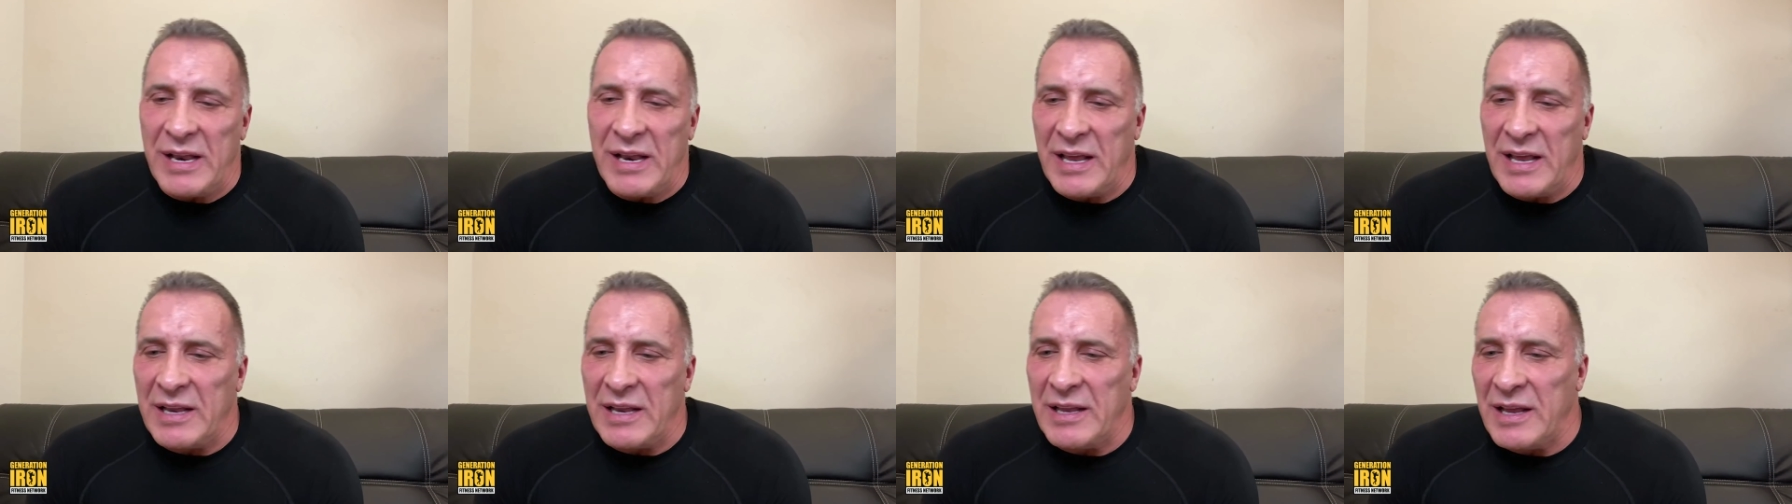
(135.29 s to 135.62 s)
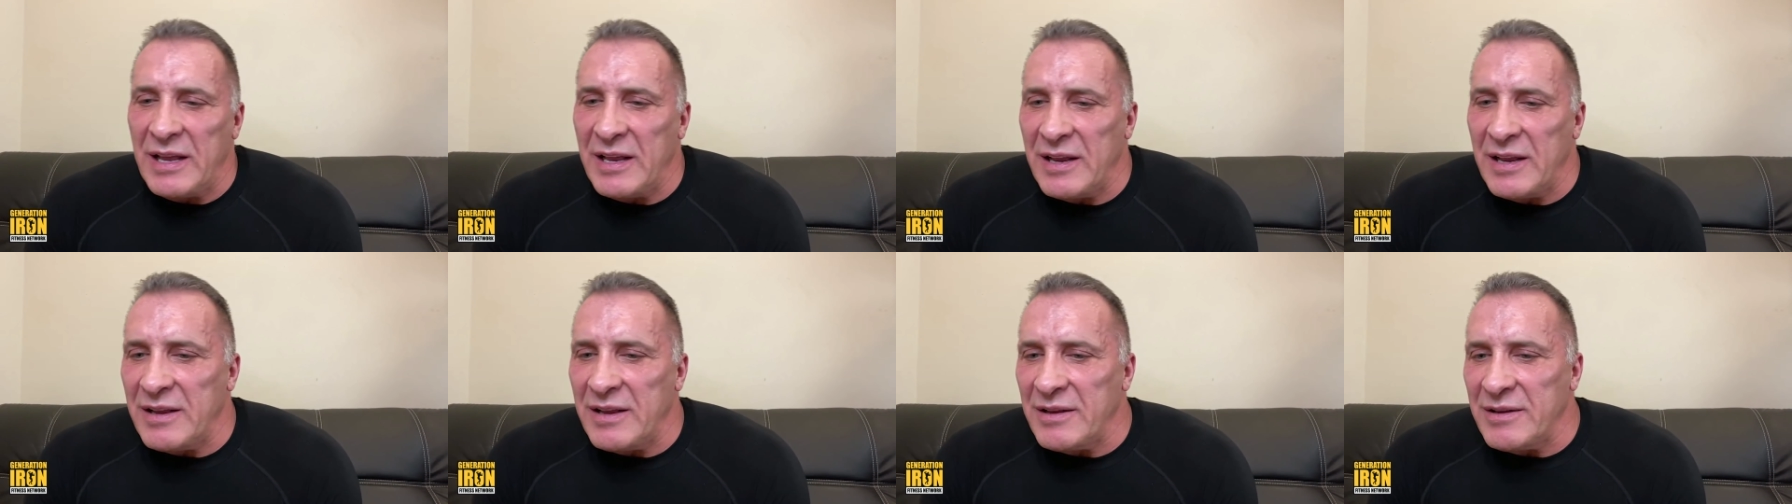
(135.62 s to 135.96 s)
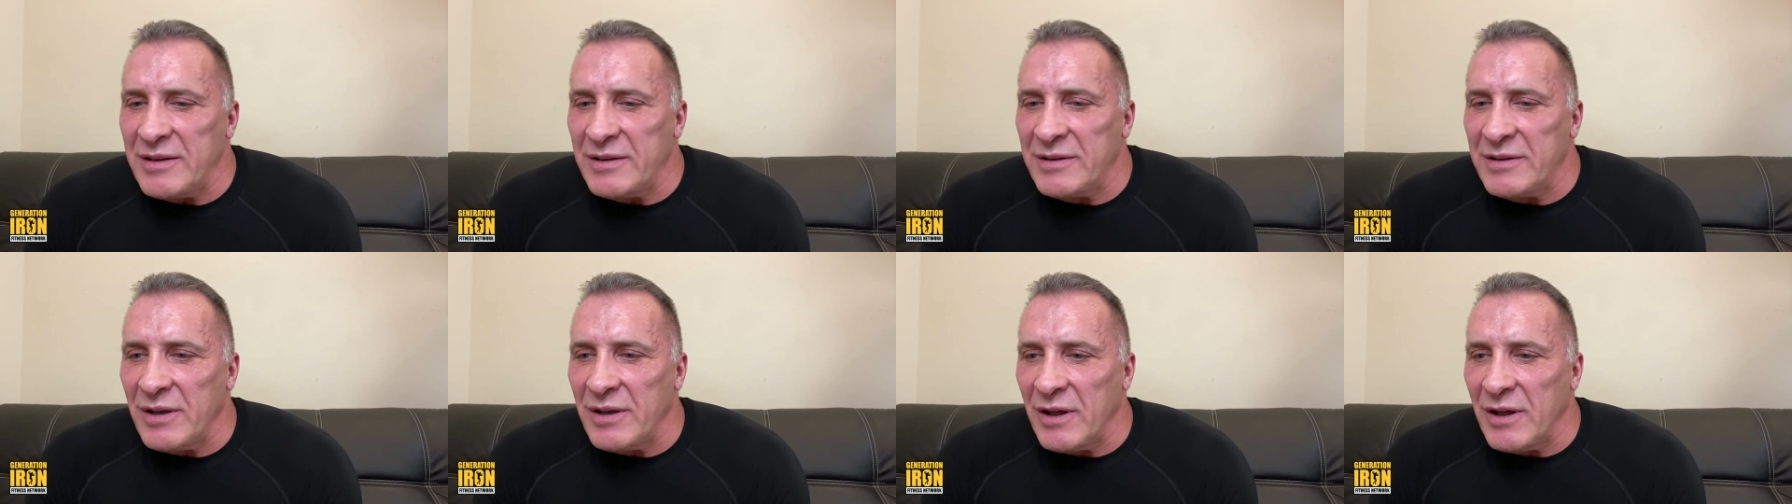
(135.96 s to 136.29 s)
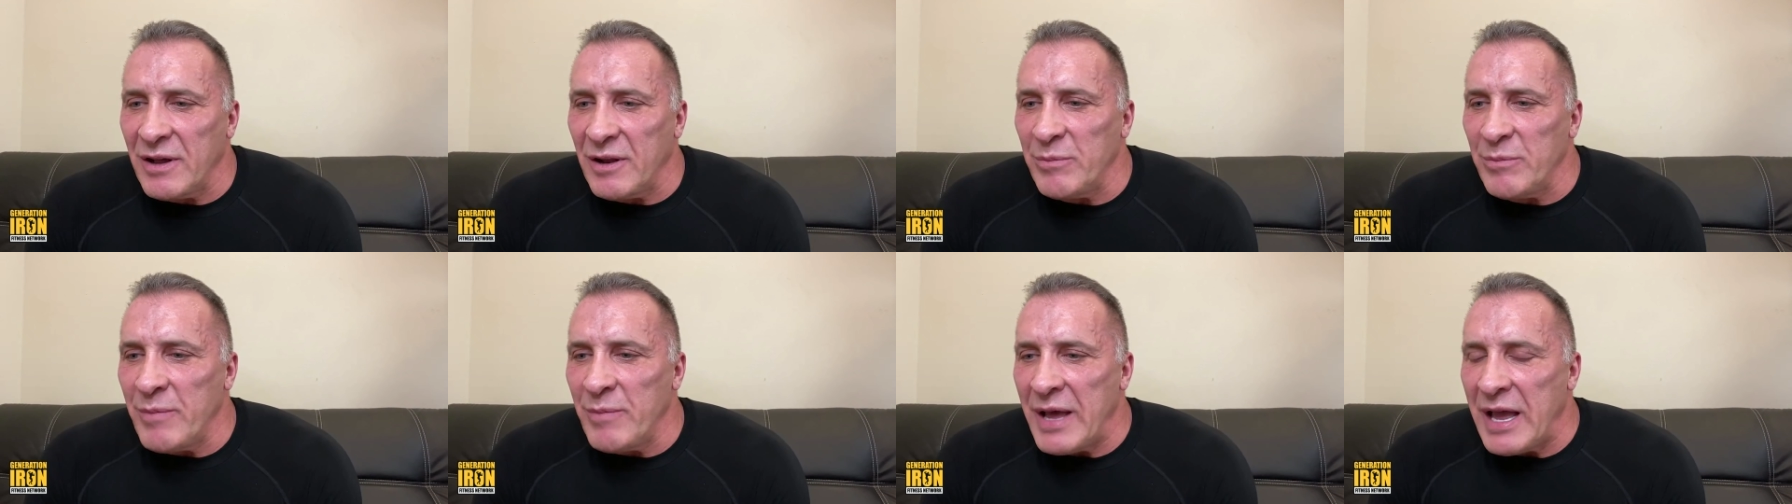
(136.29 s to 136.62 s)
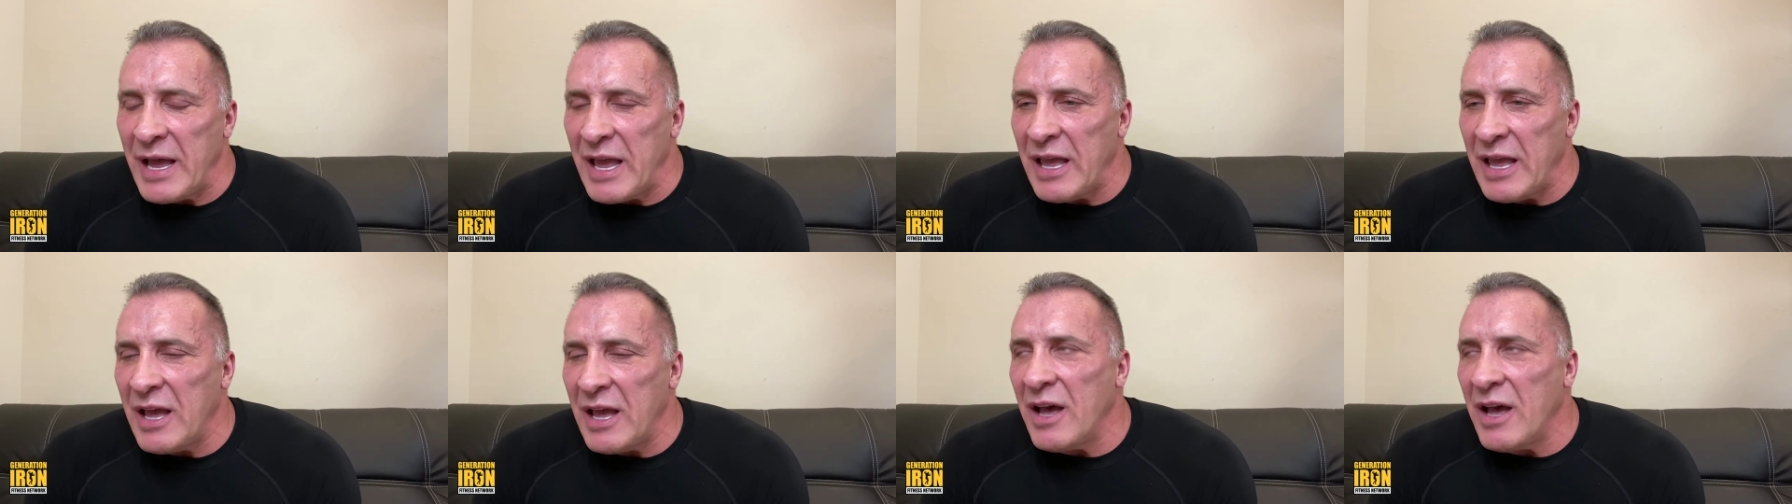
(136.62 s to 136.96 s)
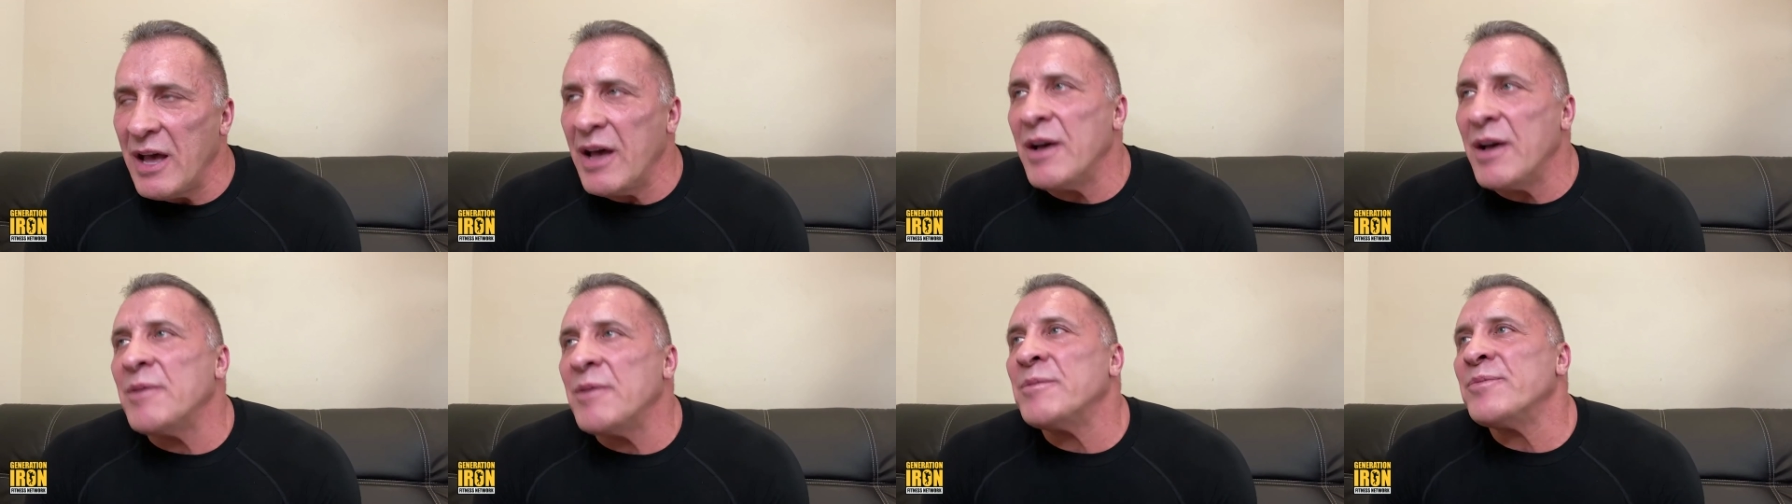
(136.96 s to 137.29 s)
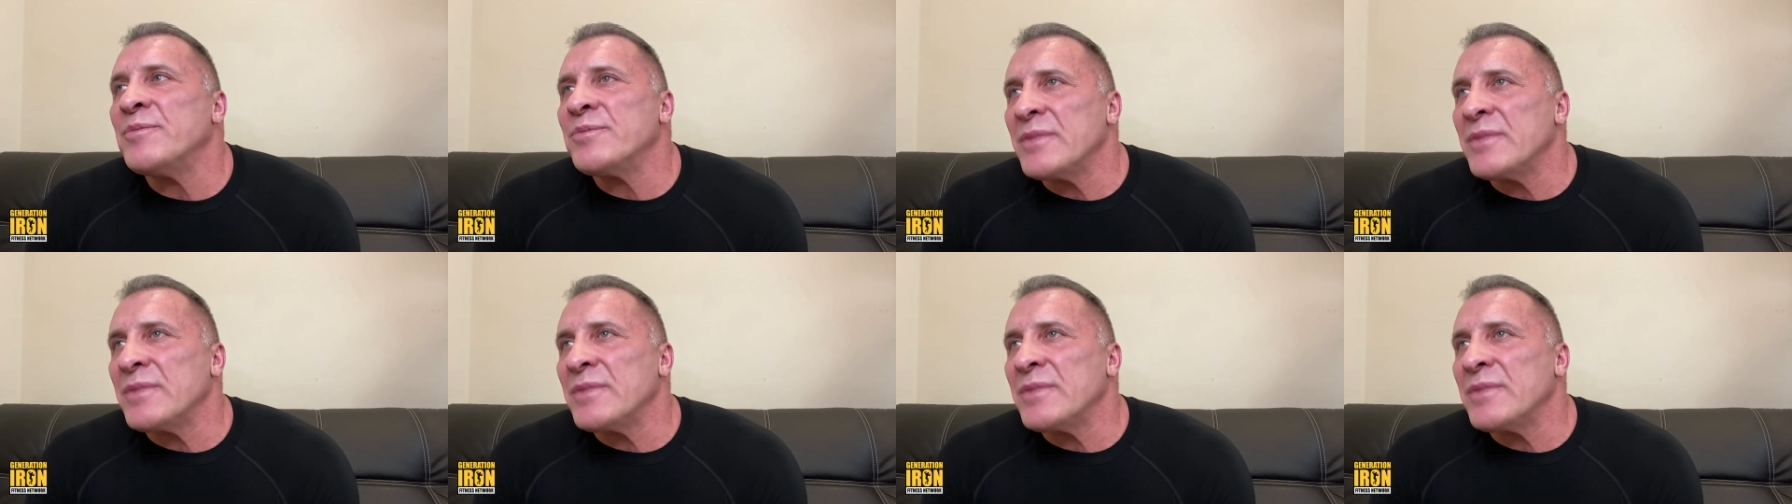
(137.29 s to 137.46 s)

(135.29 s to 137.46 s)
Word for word: that they told my uh,